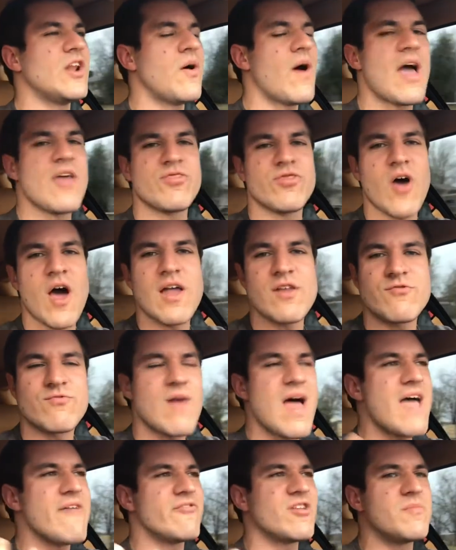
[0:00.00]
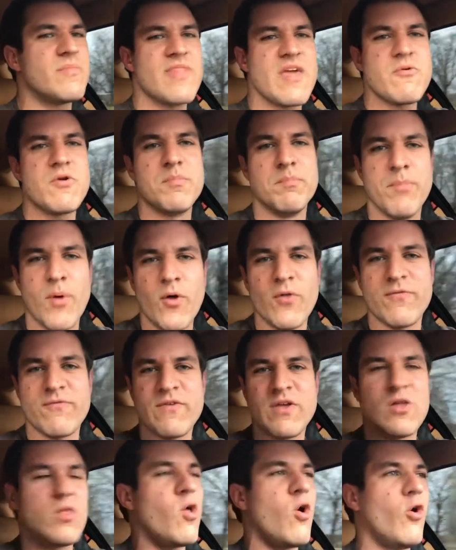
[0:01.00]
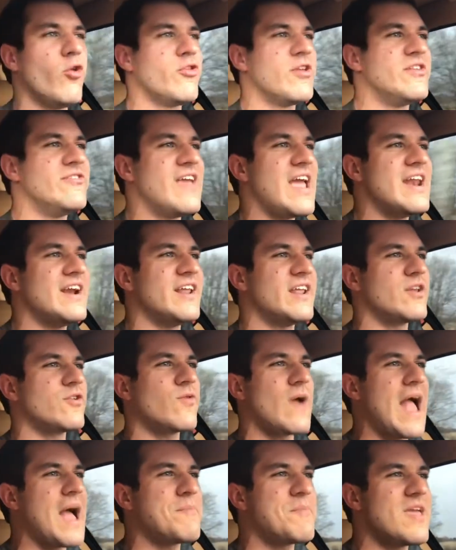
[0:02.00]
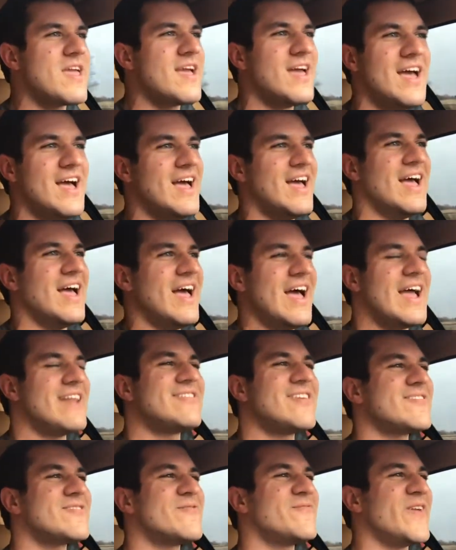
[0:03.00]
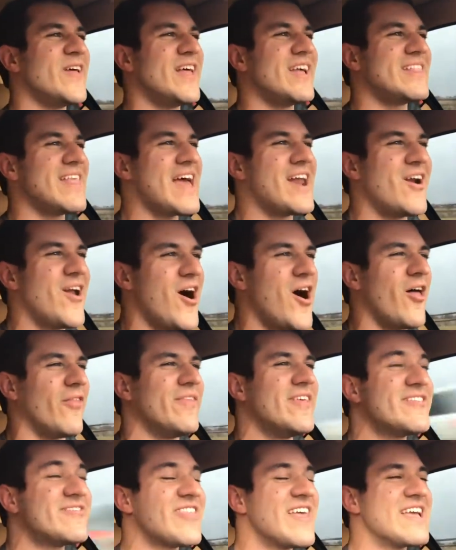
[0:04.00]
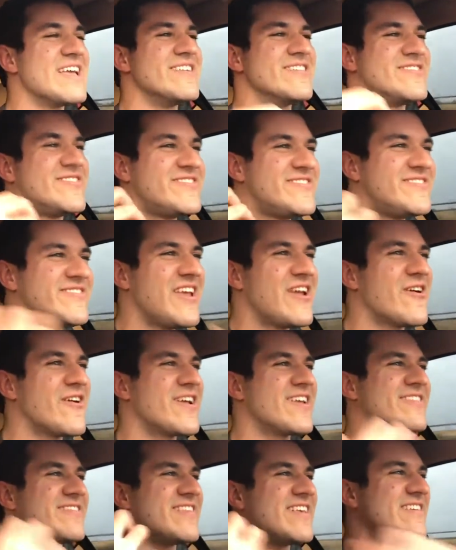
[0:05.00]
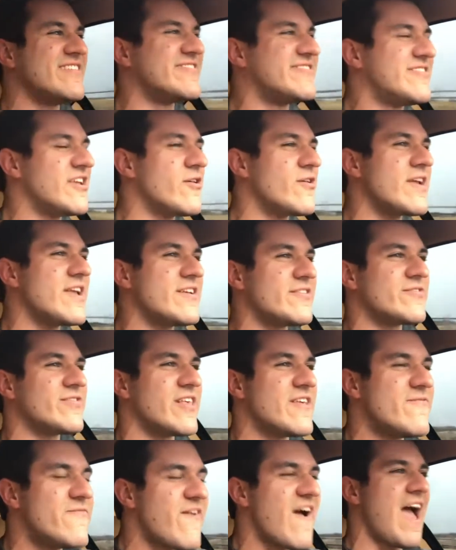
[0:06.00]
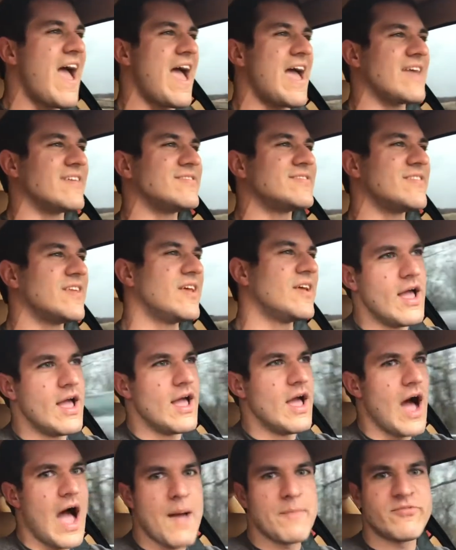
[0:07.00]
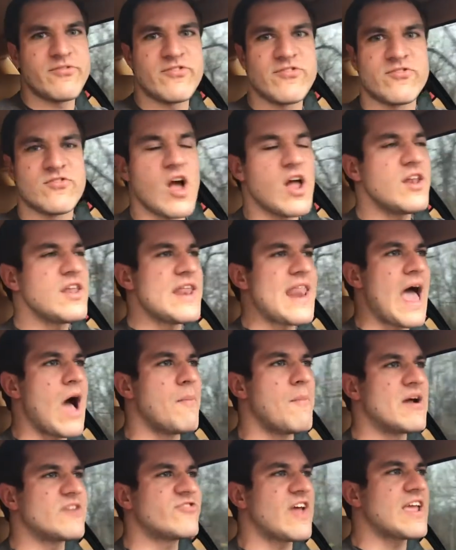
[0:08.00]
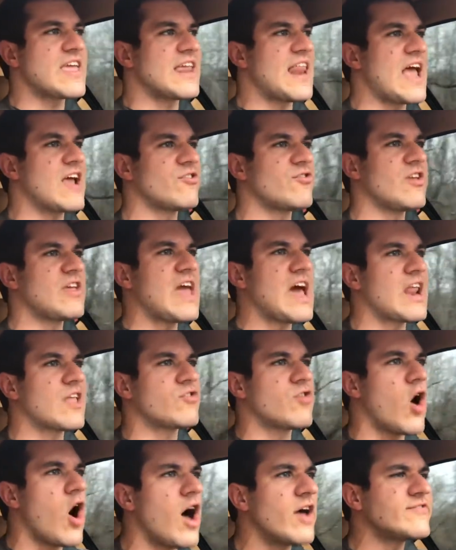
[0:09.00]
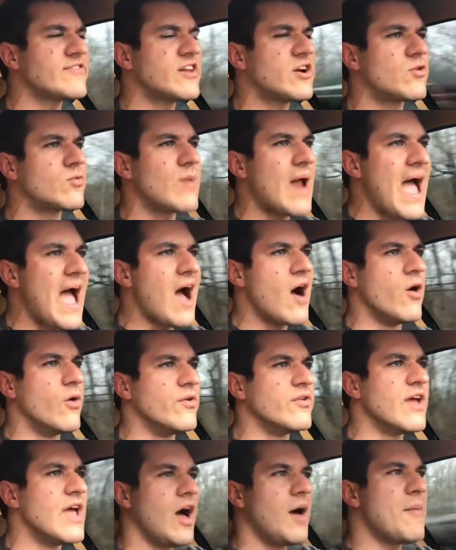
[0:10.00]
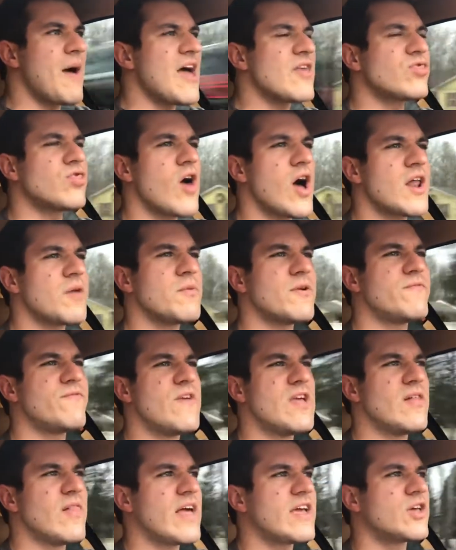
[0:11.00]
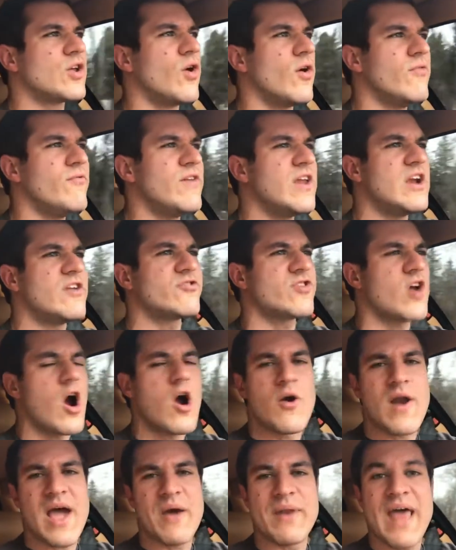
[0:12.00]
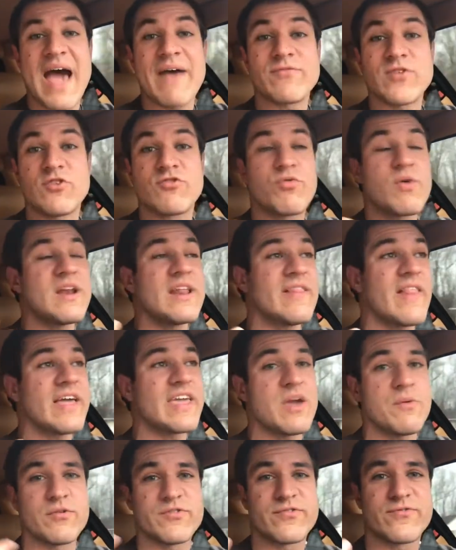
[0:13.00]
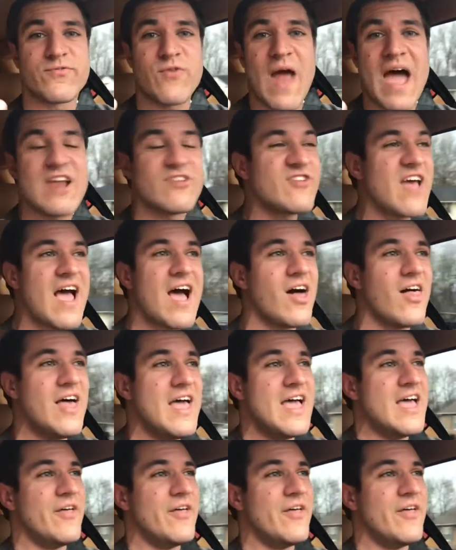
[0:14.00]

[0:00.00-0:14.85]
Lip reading: You know, I thought driving them, they would both feel old and dated and crappy. It doesn't feel like that at all. This thing is seriously, seriously fast. I'm stunned at how much I can actually kind of toss it around. I thought it would feel like an old vintage car and I would have to treat it like it was fragile.